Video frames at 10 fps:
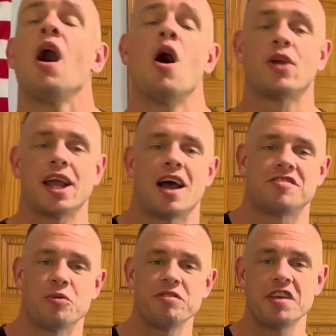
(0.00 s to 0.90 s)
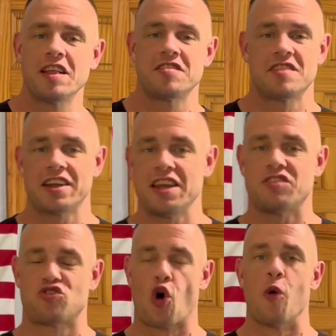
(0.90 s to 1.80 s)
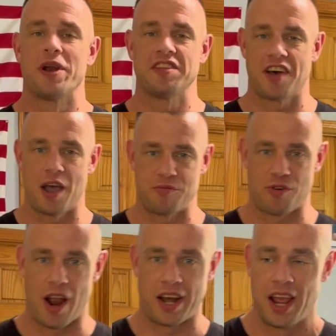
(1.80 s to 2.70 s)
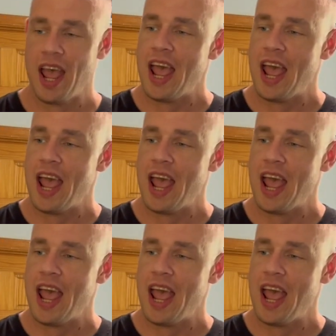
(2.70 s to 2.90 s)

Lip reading: Okay guys, so we've seen this technique so many times, right?